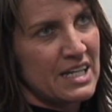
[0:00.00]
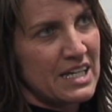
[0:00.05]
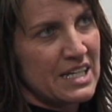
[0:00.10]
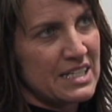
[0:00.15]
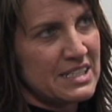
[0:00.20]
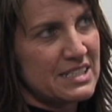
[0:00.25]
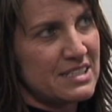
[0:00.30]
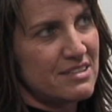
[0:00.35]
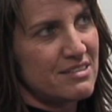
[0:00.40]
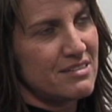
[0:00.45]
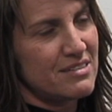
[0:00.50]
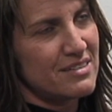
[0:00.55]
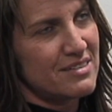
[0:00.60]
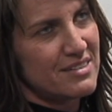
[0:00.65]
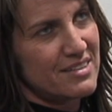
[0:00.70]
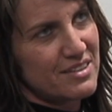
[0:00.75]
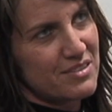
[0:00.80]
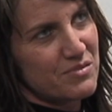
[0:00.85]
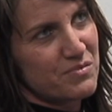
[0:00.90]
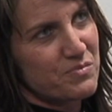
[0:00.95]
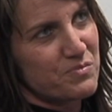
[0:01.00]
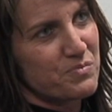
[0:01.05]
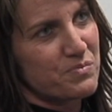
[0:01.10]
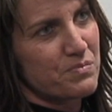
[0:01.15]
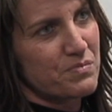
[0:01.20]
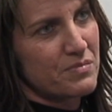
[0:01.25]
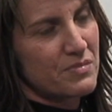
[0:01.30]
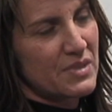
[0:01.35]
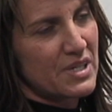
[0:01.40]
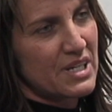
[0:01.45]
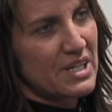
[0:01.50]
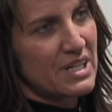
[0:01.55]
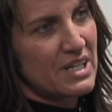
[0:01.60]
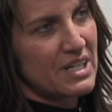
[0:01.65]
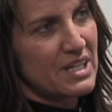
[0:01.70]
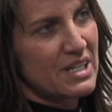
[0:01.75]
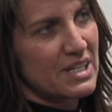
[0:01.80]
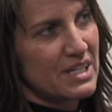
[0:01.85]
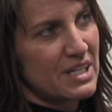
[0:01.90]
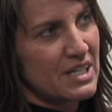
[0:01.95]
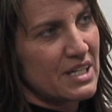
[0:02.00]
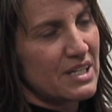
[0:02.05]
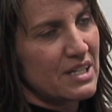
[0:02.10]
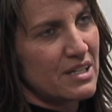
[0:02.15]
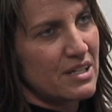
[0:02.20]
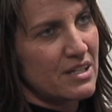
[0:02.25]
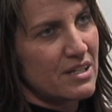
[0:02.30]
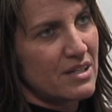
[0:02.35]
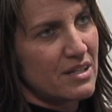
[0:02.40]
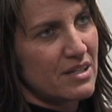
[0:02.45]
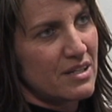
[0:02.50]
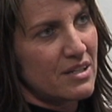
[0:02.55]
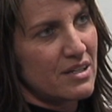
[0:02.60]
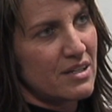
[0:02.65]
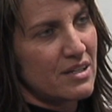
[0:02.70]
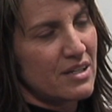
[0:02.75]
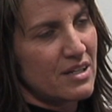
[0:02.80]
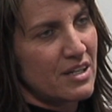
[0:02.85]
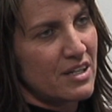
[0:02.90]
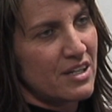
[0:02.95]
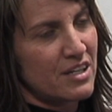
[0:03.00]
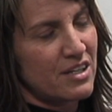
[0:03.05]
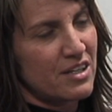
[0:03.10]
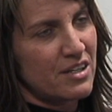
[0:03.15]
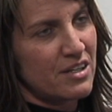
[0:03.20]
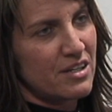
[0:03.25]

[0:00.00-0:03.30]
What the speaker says: Because you put up some serious numbers, especially the last 2 years.